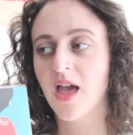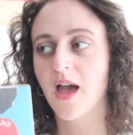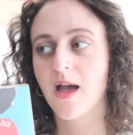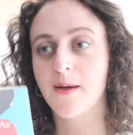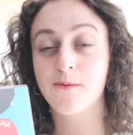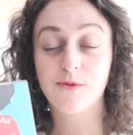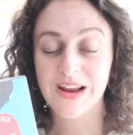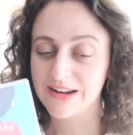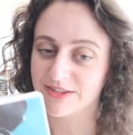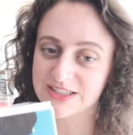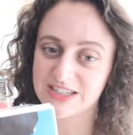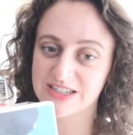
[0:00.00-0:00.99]

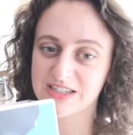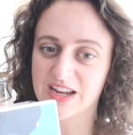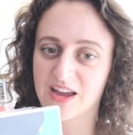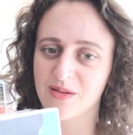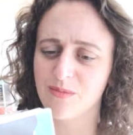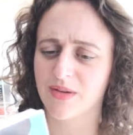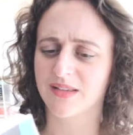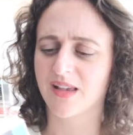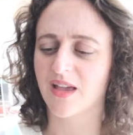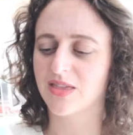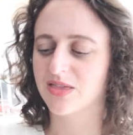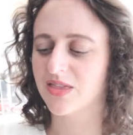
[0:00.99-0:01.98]
relevant at the time, because
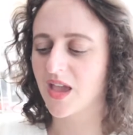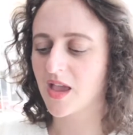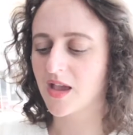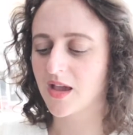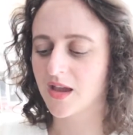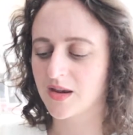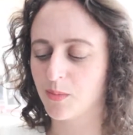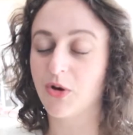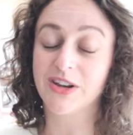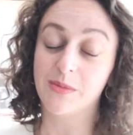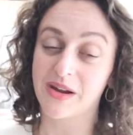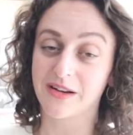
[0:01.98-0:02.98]
I think the boy
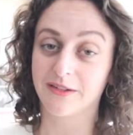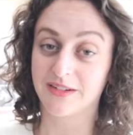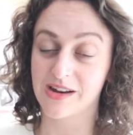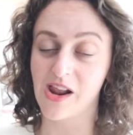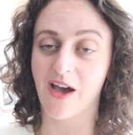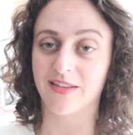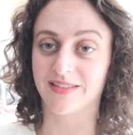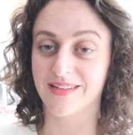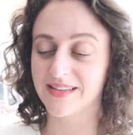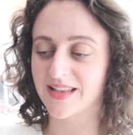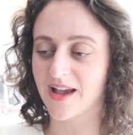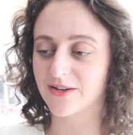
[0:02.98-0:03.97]
at the back of the class
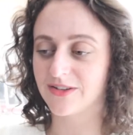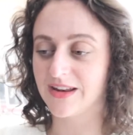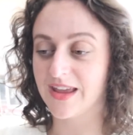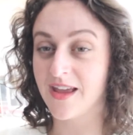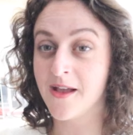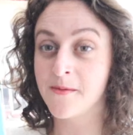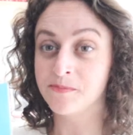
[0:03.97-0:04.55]
is actually